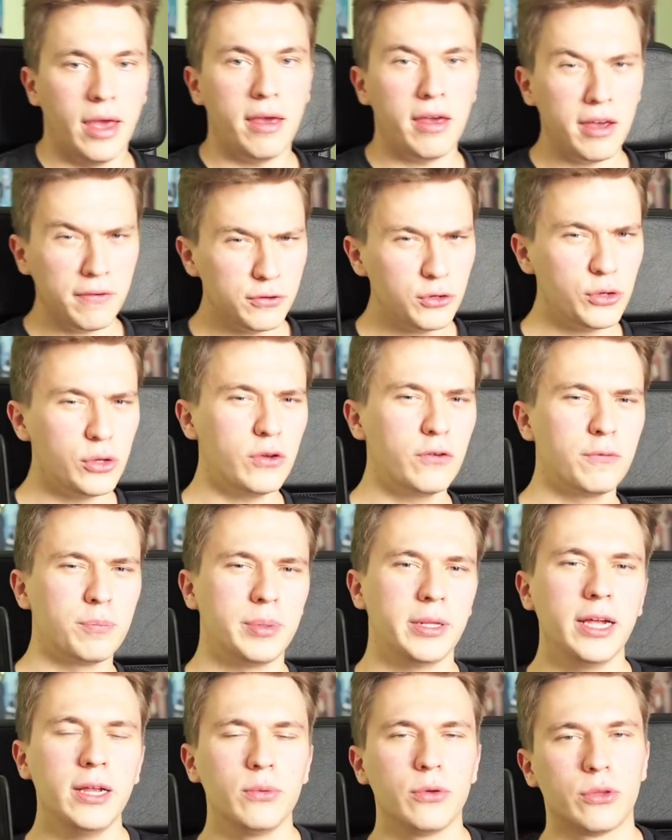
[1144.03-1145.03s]
after you've
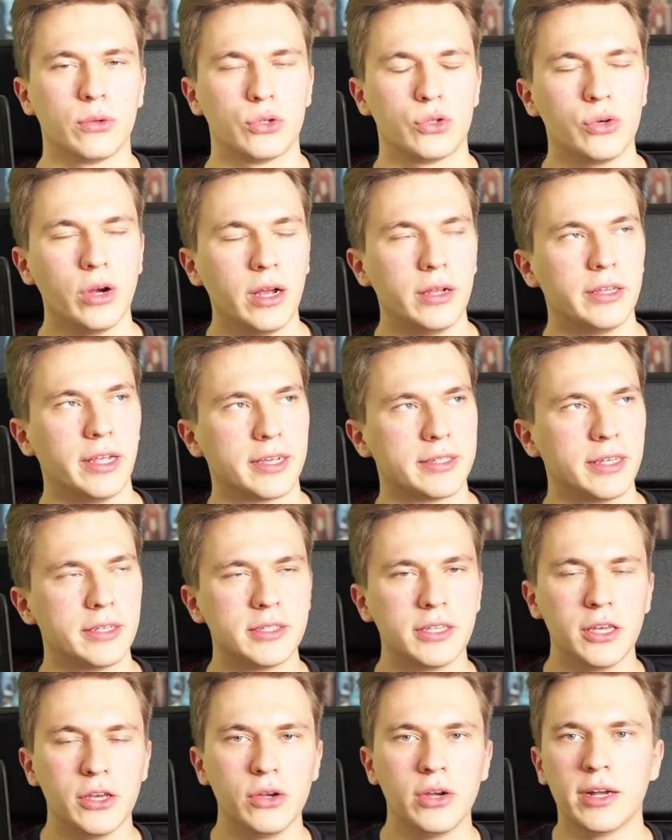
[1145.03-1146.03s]
played with those trial decks, let's
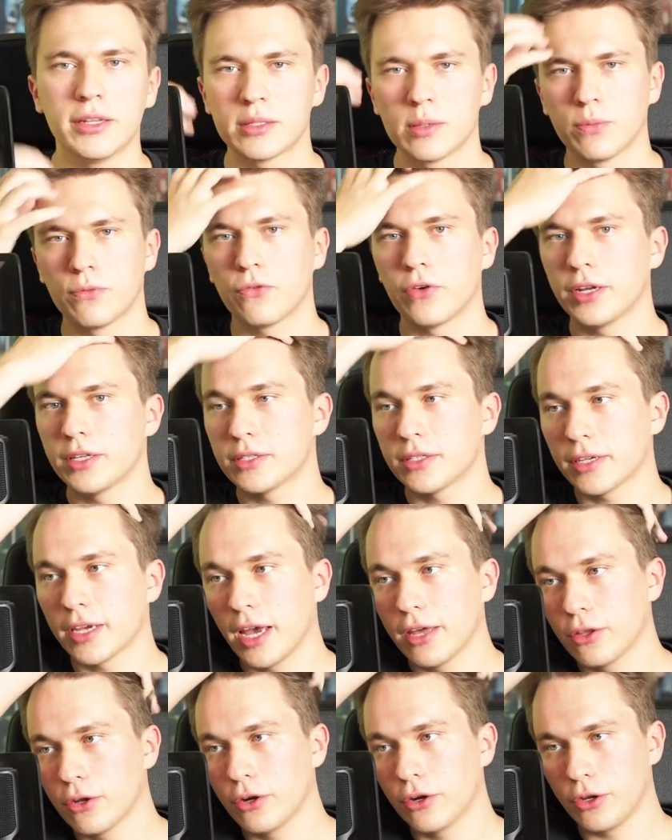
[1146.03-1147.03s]
say you got some friends
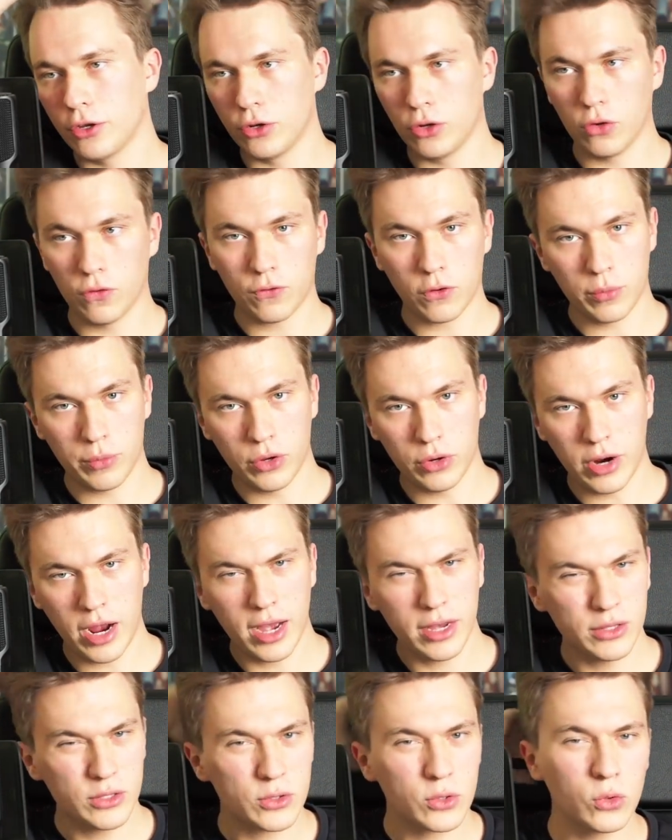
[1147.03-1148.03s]
together, you know, from your
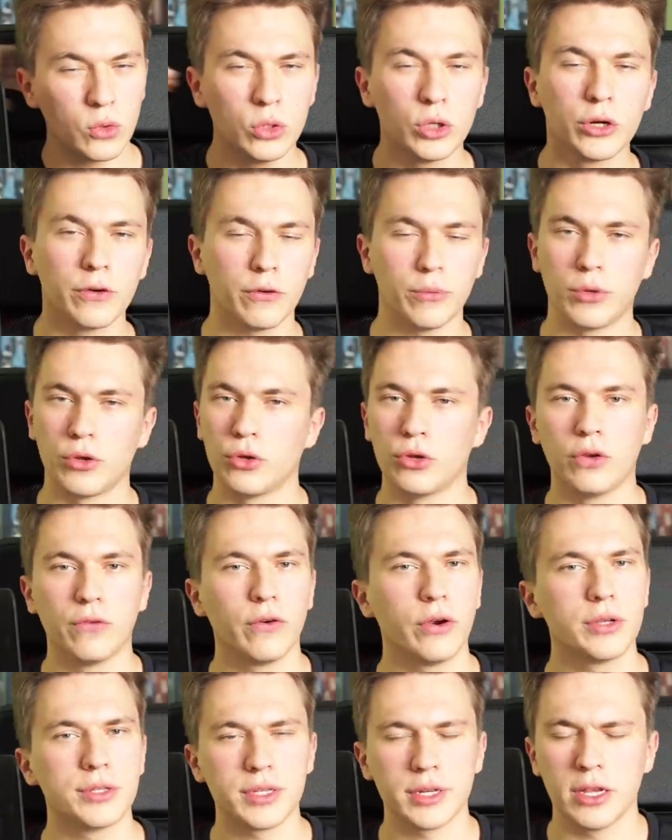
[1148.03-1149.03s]
high school or from your
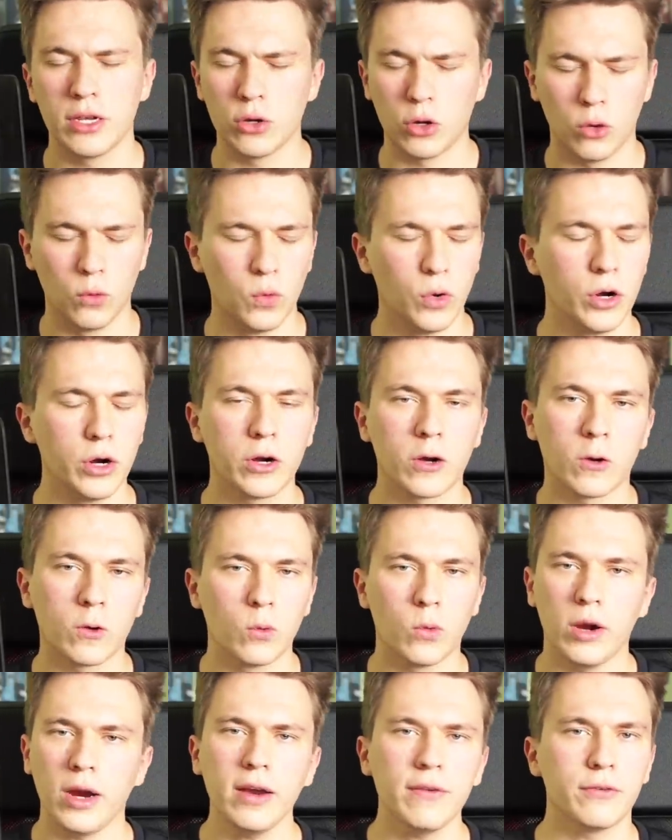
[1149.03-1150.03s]
university or work or
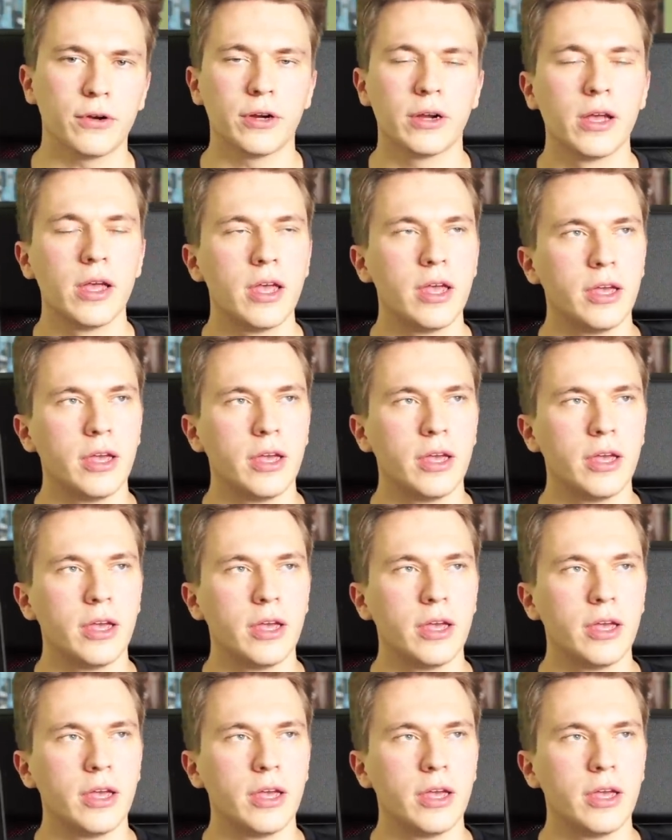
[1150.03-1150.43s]
wherever,